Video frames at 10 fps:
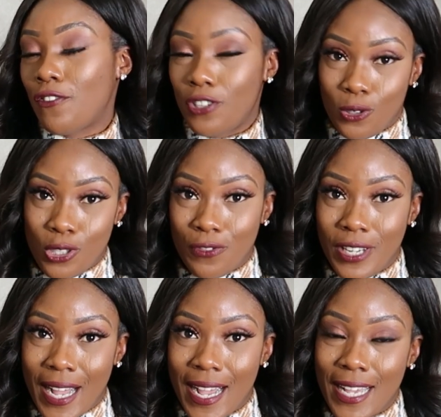For those of
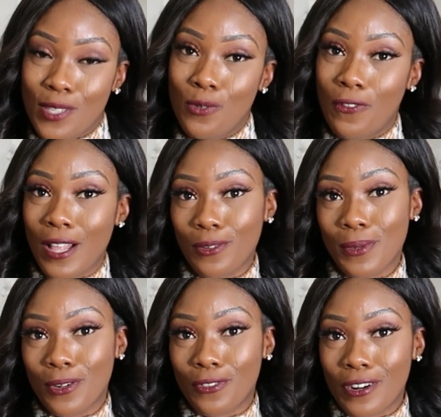you guys who follow
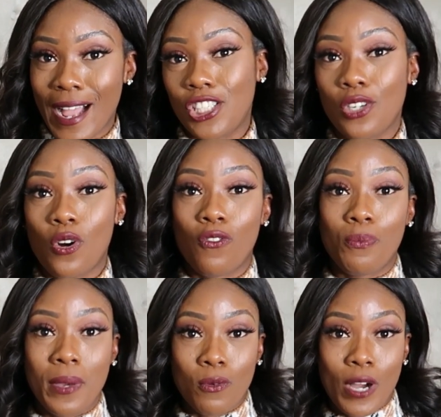me over on IG or
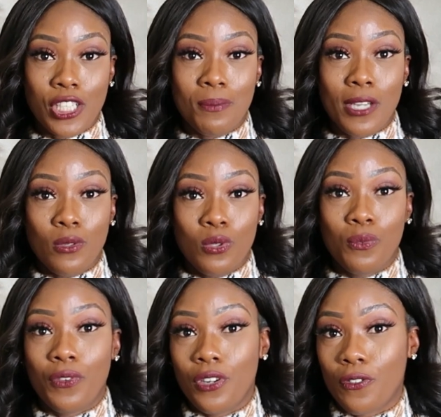been watching my
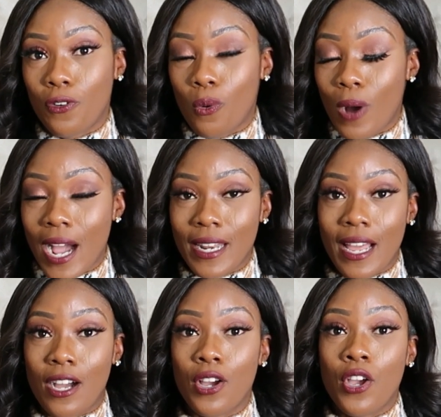YouTube video for a while
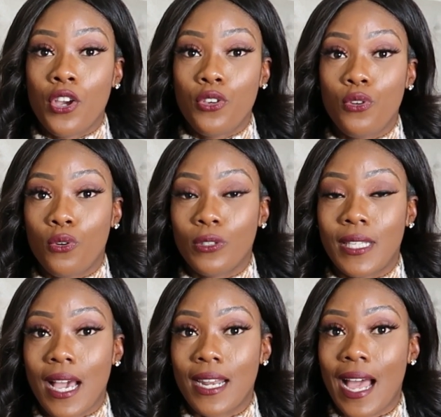now, you know
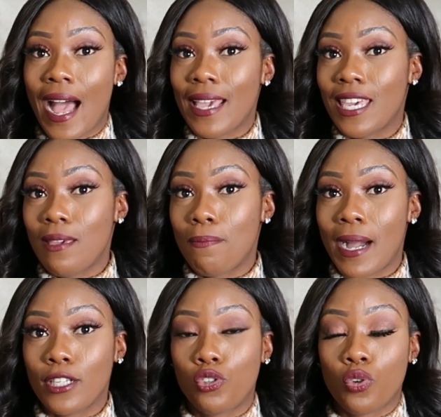that I keep
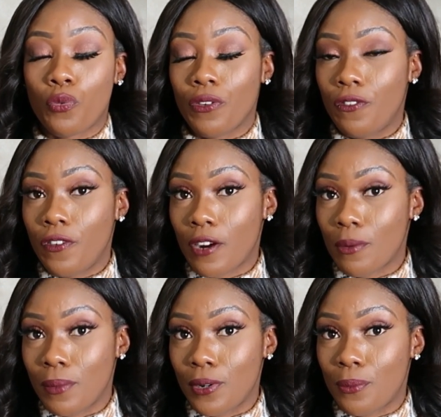my jewelry
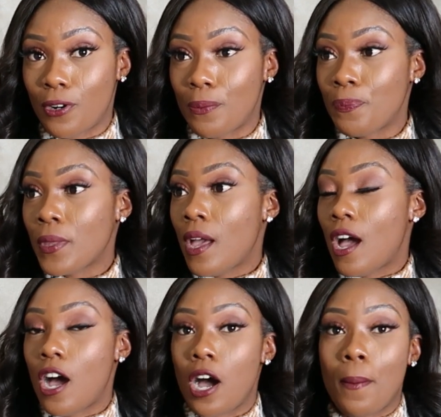very minimum.
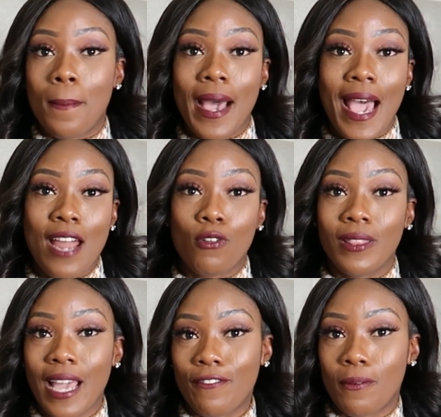I
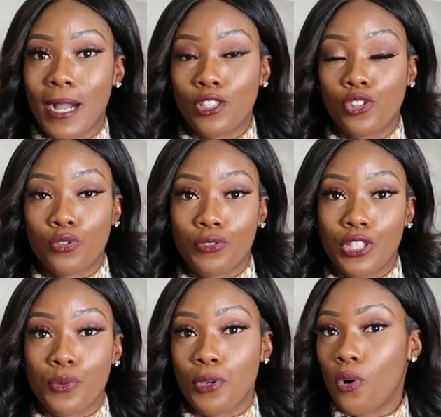don't like for my jewelry
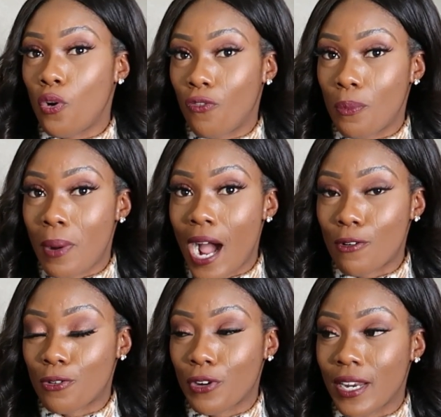to be
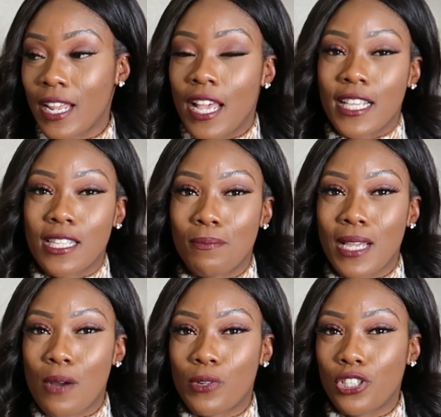overpowering.
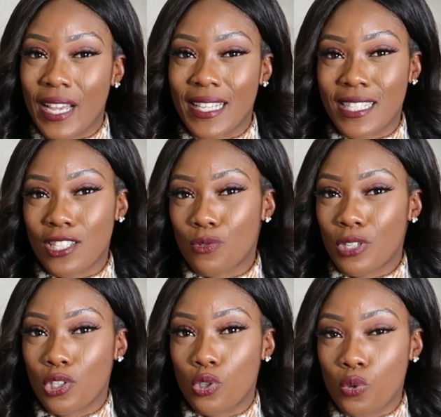Sometimes when the
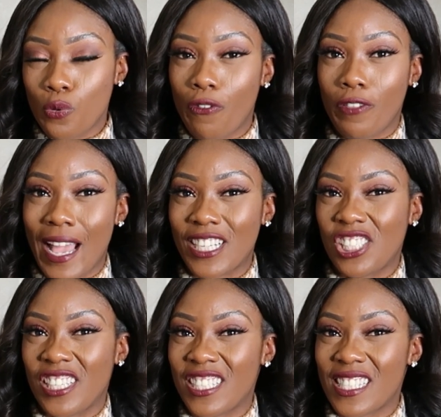accessory is too
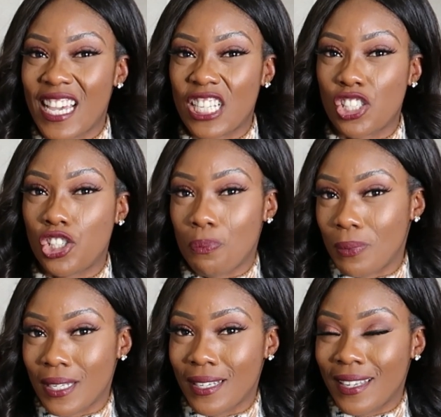flashy, it just kind of
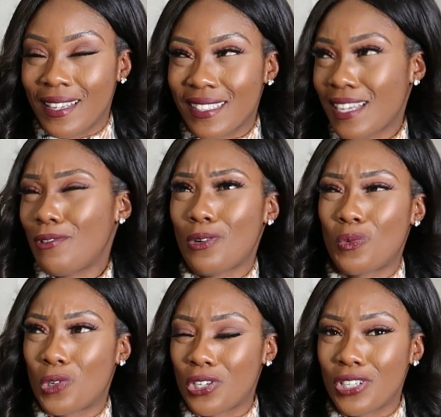cheapen. Is that even a
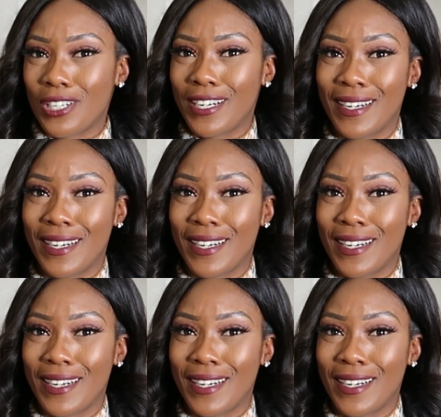word?